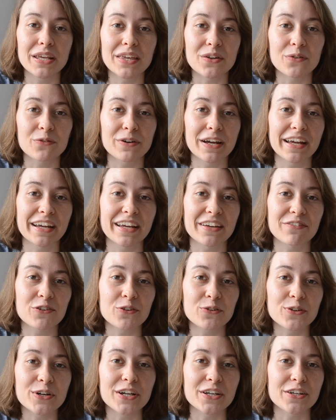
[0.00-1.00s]
either way, if
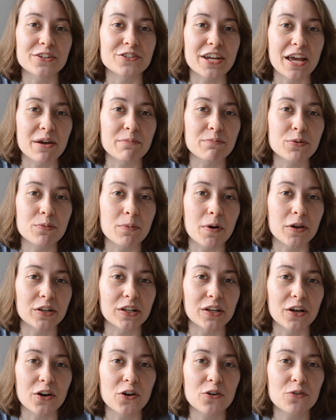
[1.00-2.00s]
you look at your shampoo
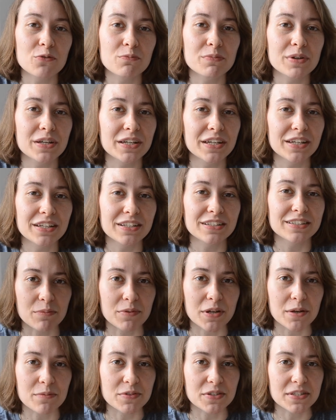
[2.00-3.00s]
bottle at home,
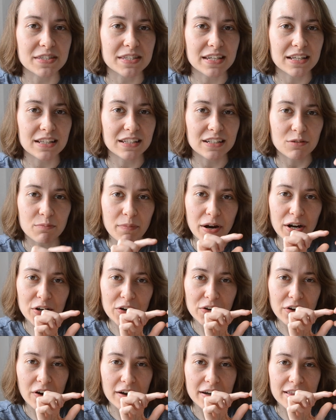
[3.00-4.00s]
sometimes you'll see a little
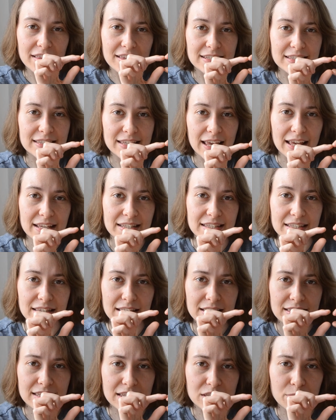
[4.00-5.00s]
marker on it that says,
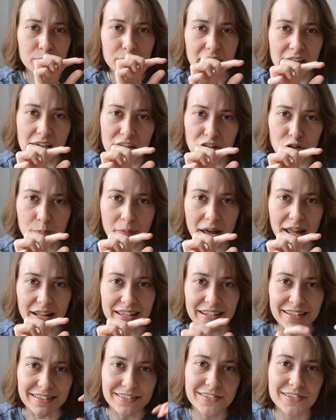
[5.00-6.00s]
this is pH
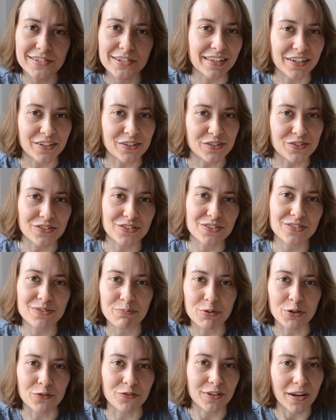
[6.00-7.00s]
balanced. There's
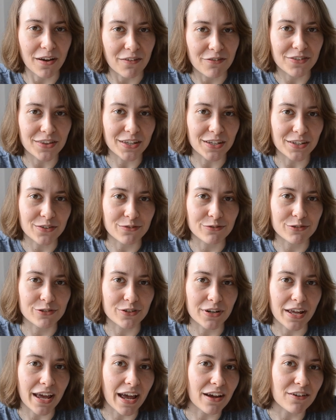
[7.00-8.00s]
proof enough that you
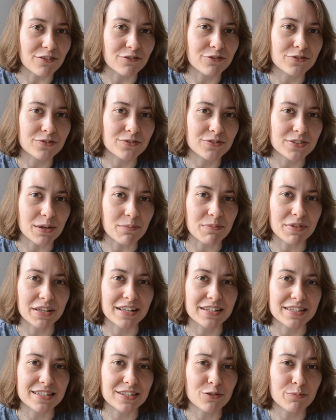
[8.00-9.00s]
should have something
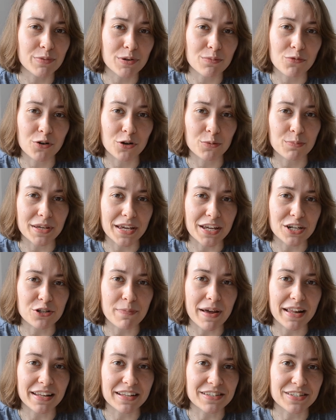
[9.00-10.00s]
that's a little bit more pH
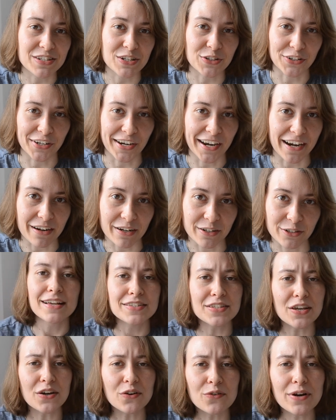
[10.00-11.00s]
balanced in your hair.
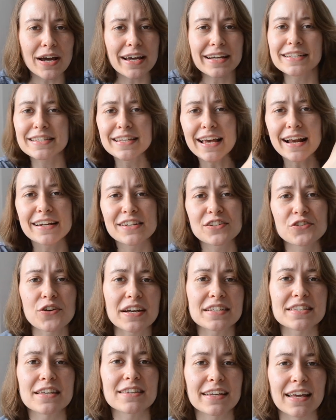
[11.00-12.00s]
So I decided to try
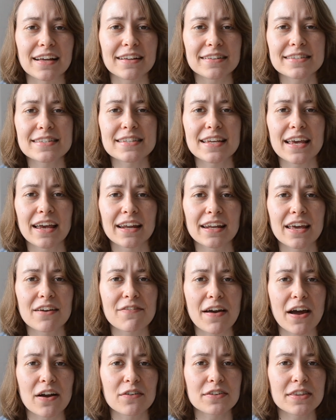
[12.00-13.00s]
something else, and I
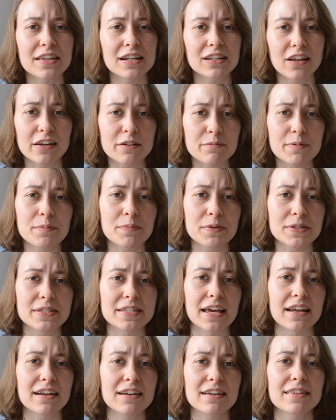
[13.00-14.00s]
found that a lot of people
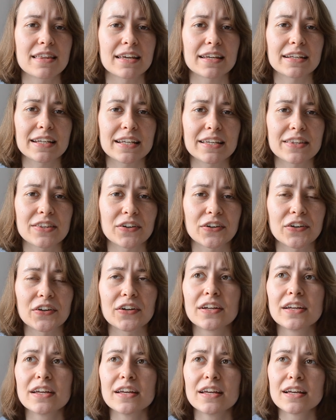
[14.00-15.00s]
said that either
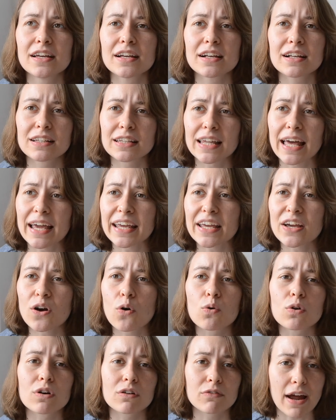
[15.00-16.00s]
clay
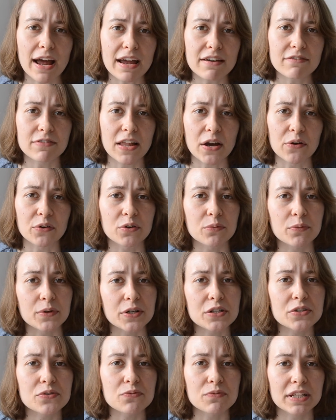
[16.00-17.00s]
or rye flour
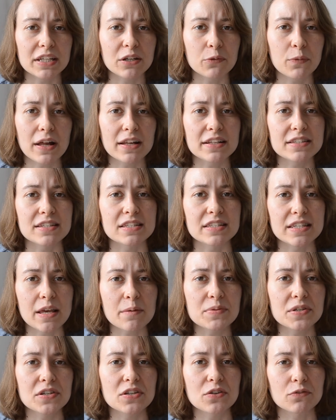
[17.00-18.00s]
works really well as a
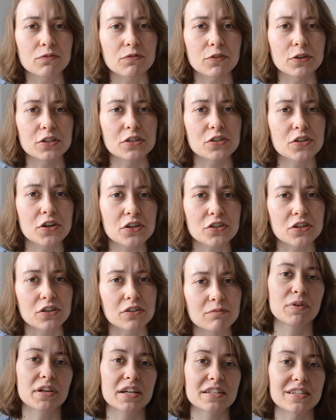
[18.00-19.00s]
substitute for a detergent,
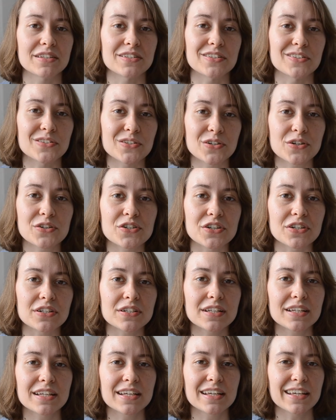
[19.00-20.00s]
because a
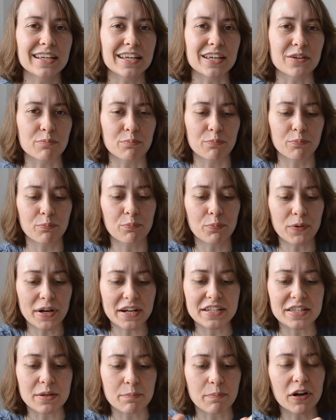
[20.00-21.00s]
detergent, it
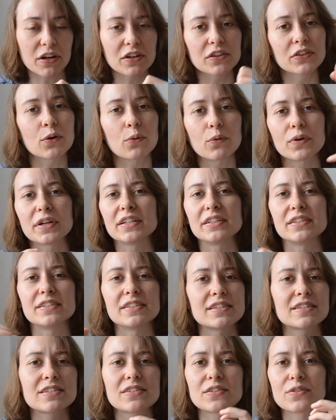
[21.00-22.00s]
breaks apart the
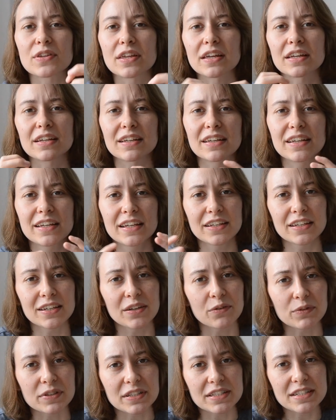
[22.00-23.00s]
oils so that
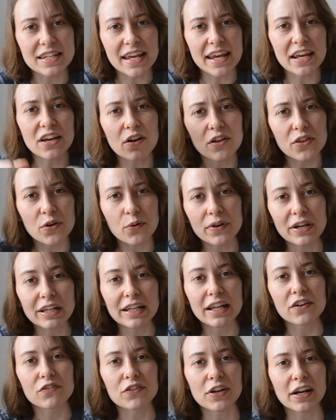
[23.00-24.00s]
it will take all the oil
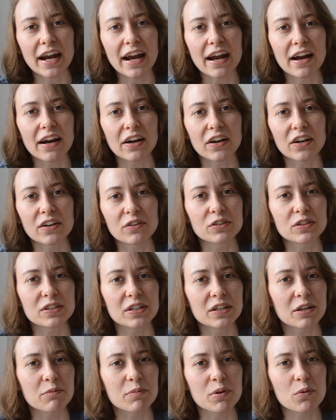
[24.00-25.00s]
out of your hair.
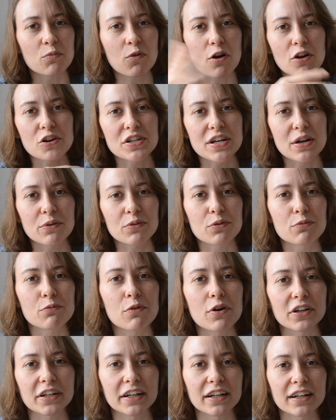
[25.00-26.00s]
It can be washed out with
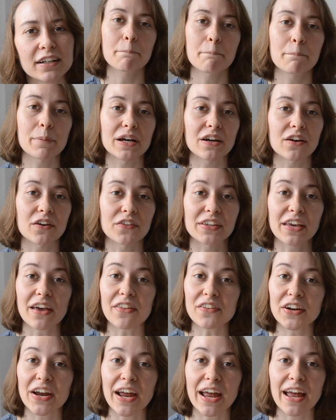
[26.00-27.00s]
water. But on the
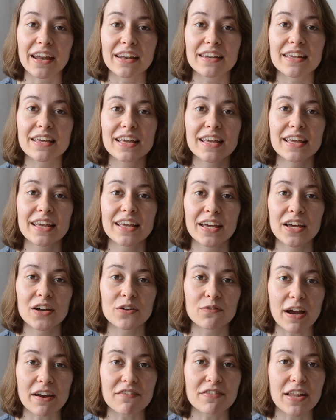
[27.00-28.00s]
other hand,
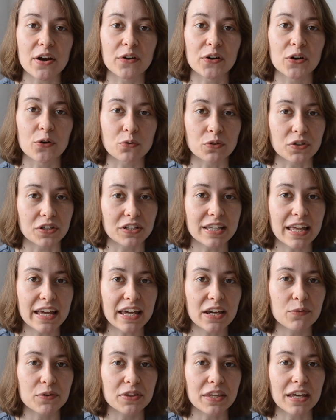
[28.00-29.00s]
rye flour or
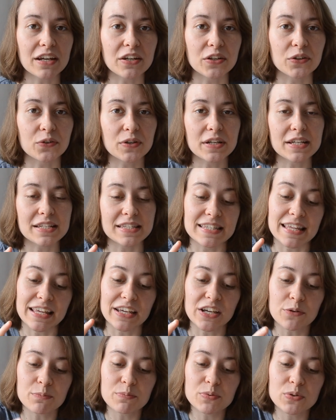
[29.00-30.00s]
clay, what they do is
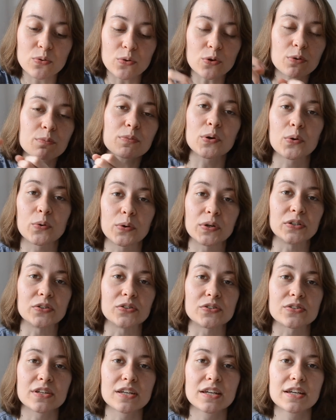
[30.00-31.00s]
they absorb the
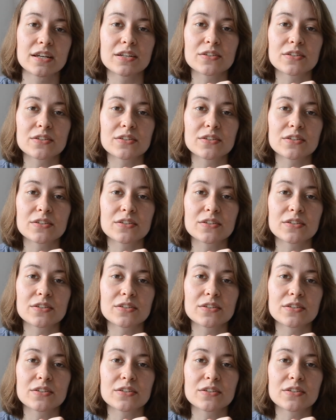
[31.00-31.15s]
oils.